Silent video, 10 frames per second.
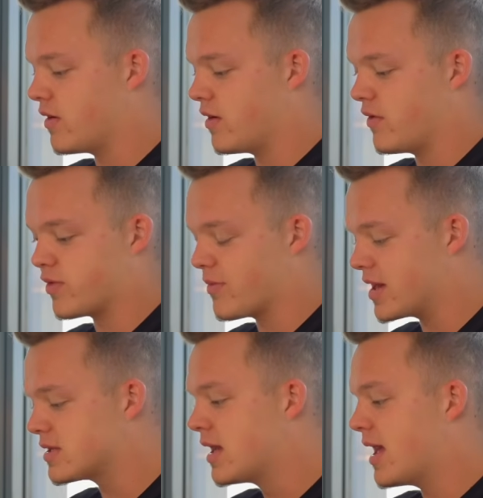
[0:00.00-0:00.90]
from
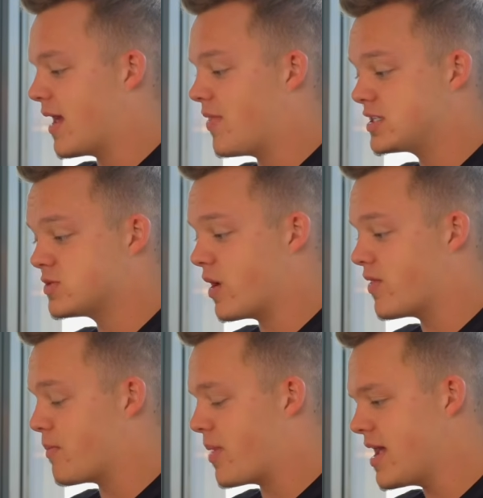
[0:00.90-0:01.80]
that, and that's why
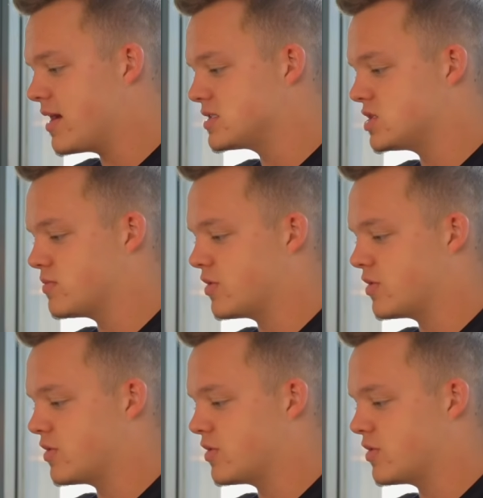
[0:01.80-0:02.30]
they pay us here on